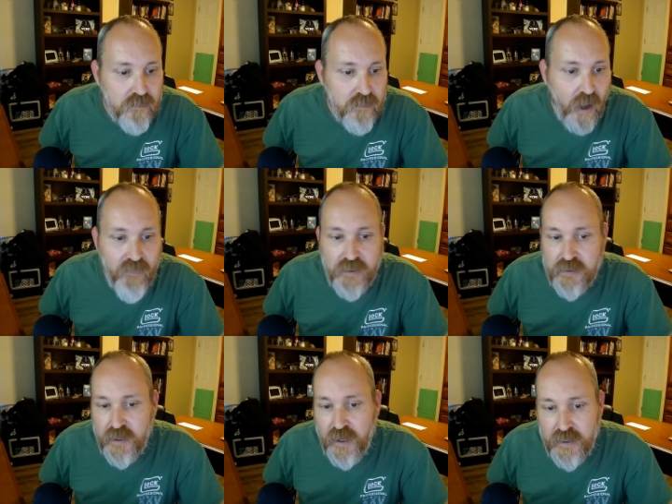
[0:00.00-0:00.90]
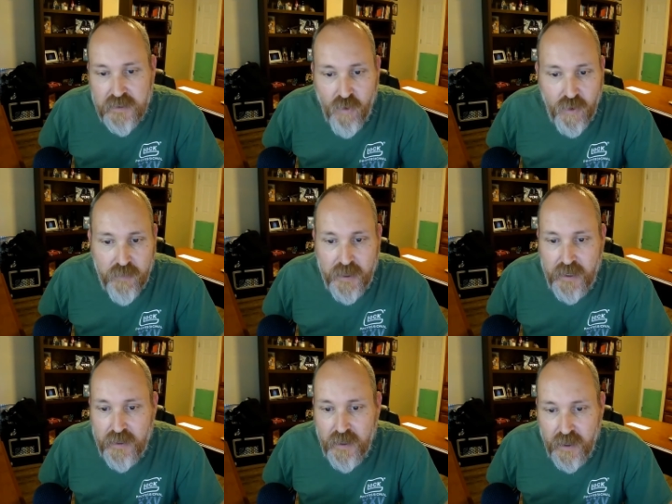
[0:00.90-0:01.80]
obviously, it's going to
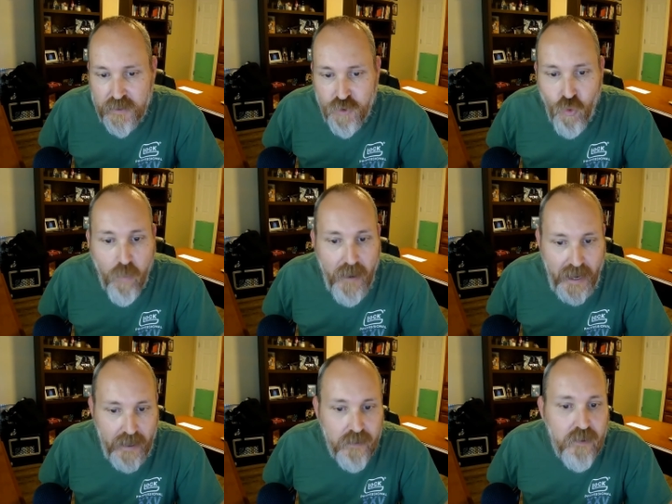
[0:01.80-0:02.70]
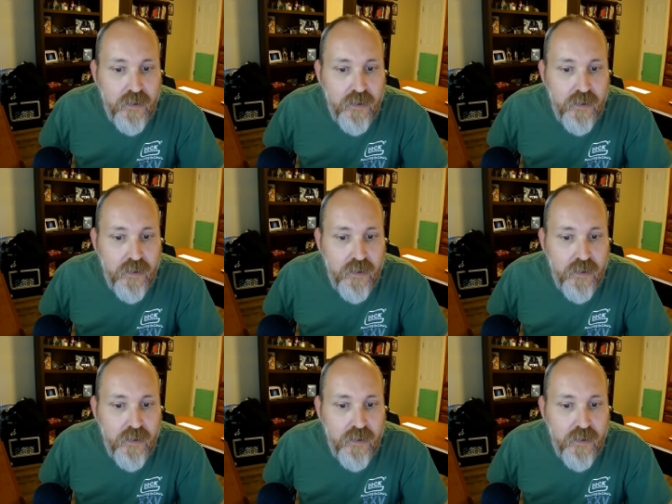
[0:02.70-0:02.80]
be uh, dual band,